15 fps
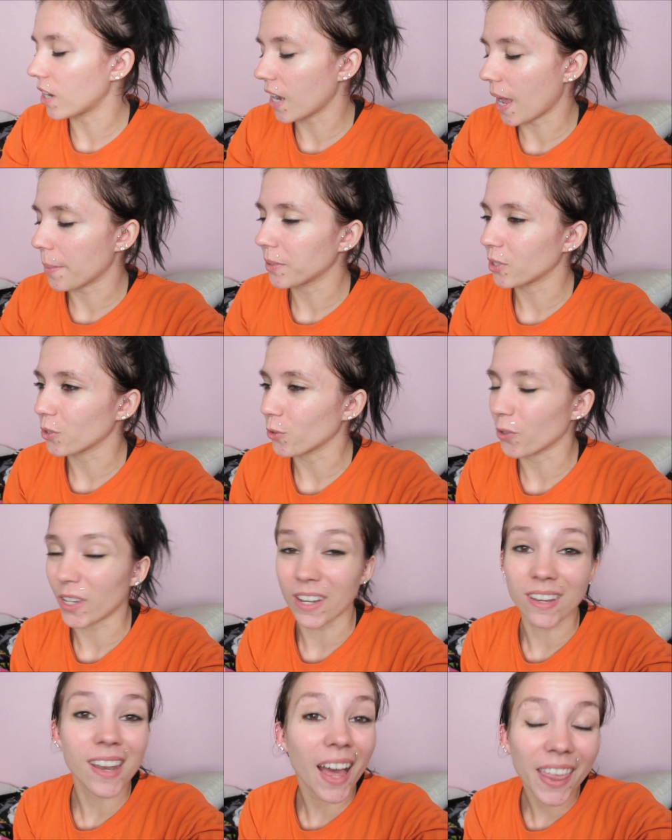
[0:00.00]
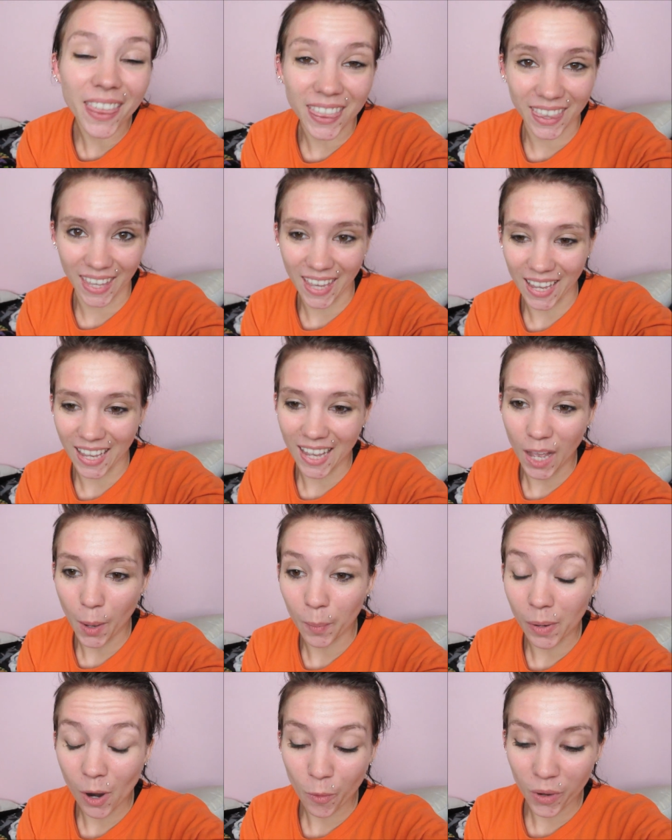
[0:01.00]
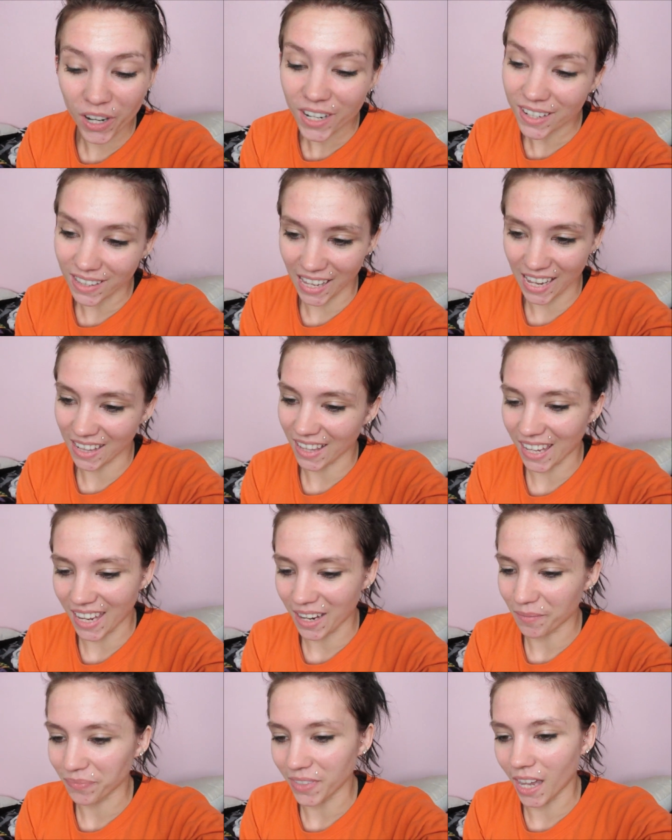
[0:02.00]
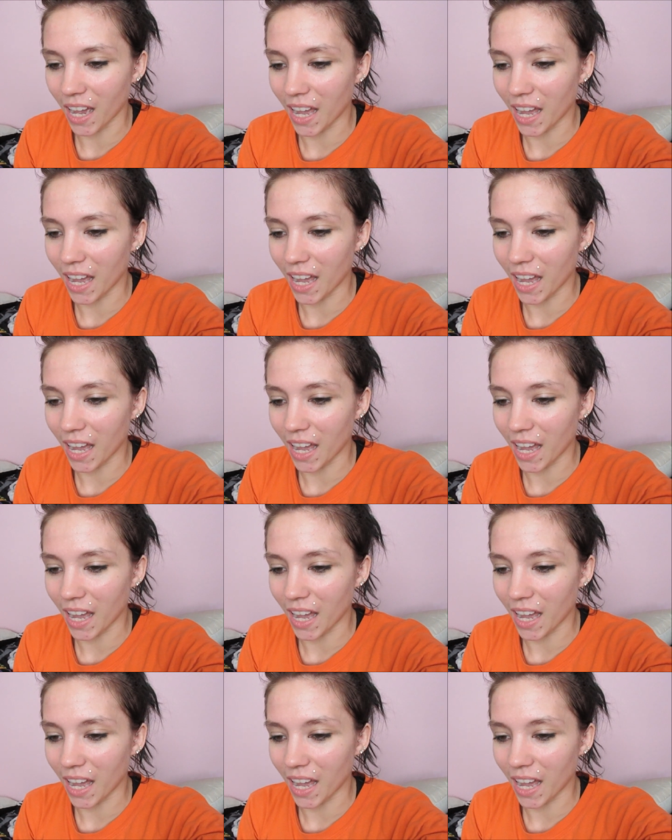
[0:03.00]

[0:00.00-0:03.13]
done absolutely nothing but work lately.